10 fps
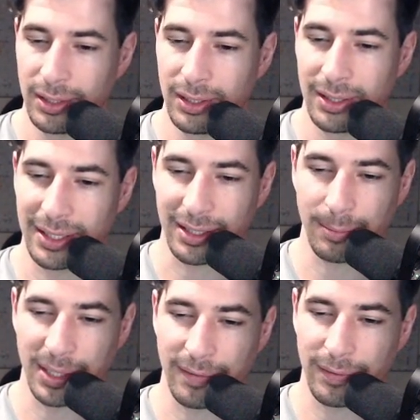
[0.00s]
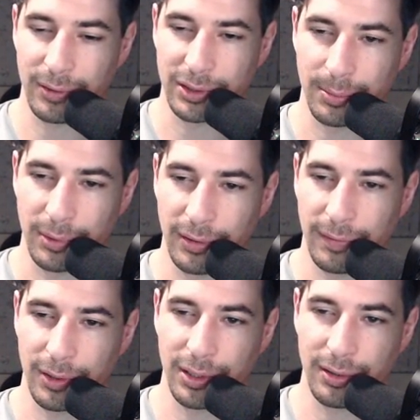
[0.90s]
It could be a future move
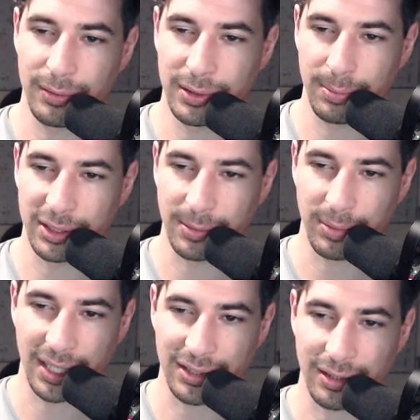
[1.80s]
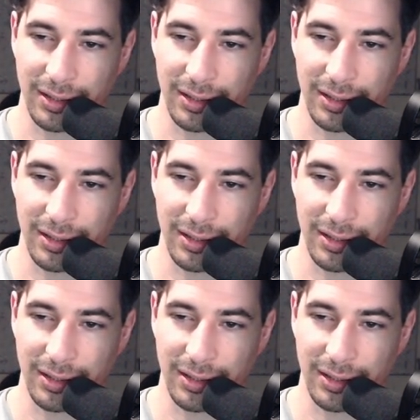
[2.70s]
for you to put some pressure